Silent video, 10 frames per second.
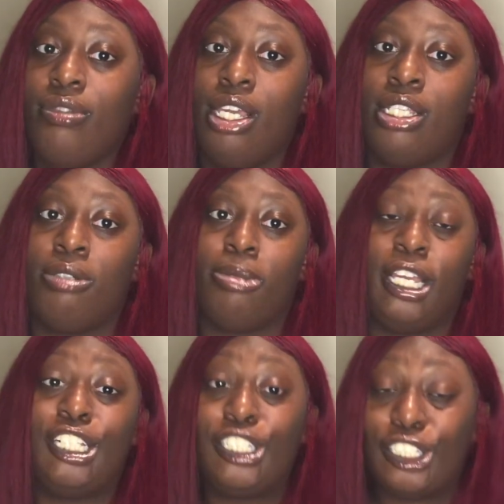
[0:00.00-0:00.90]
and then
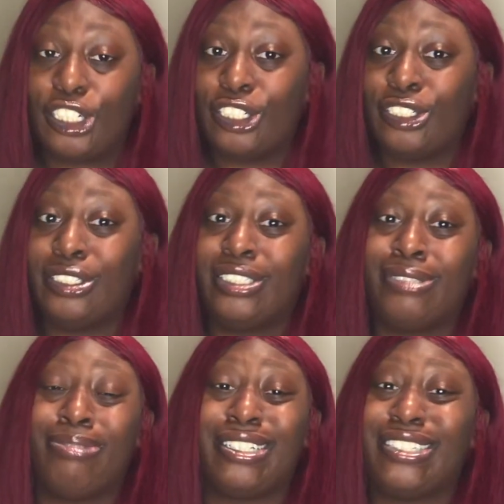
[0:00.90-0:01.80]
picture
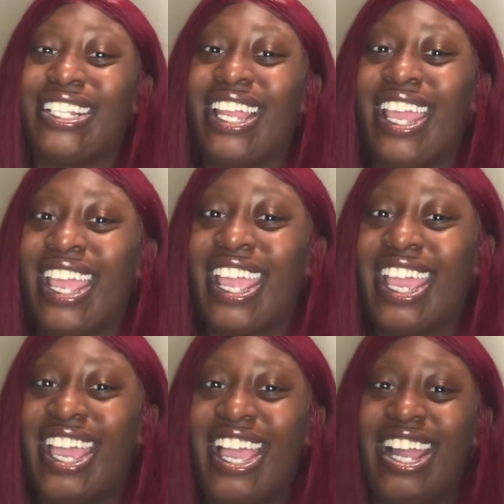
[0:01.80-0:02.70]
day.
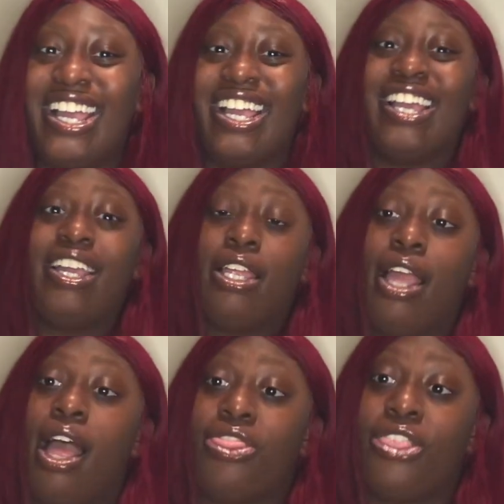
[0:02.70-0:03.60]

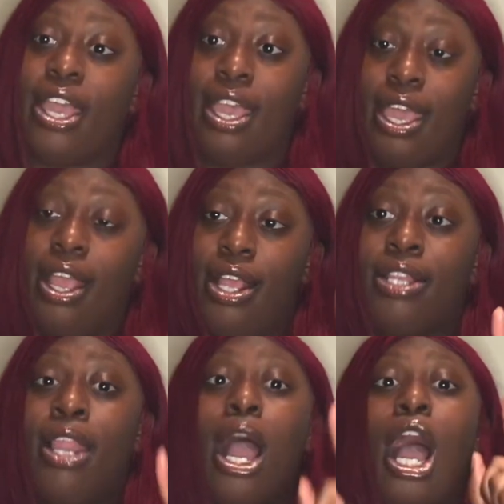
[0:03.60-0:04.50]
At the
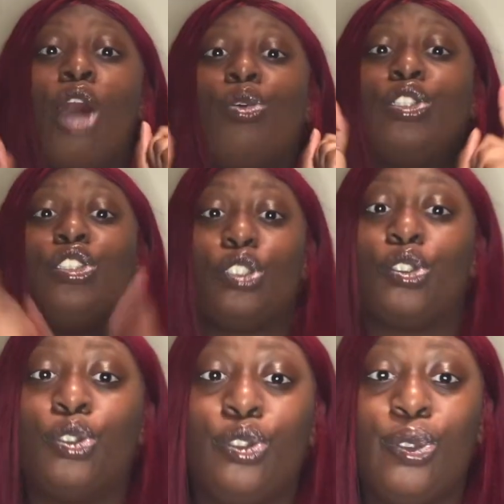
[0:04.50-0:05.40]
end, I will
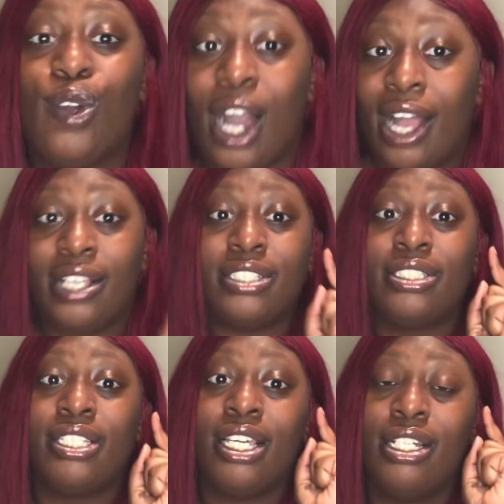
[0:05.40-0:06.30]
show you
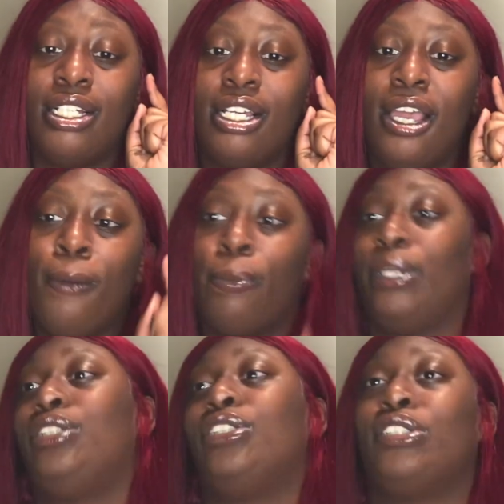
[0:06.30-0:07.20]
guys
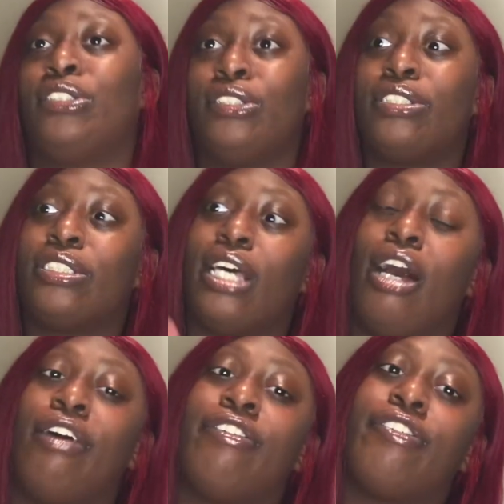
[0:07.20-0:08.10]
pictures
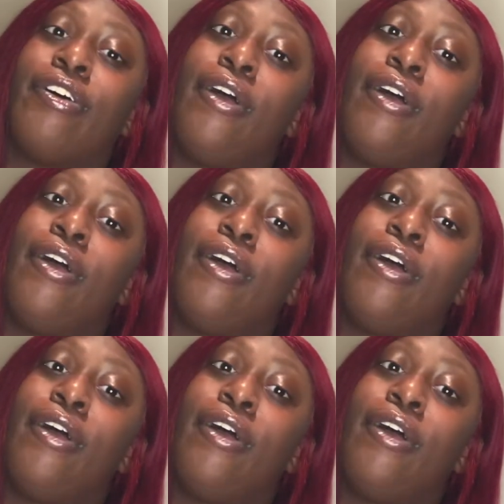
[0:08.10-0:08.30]
of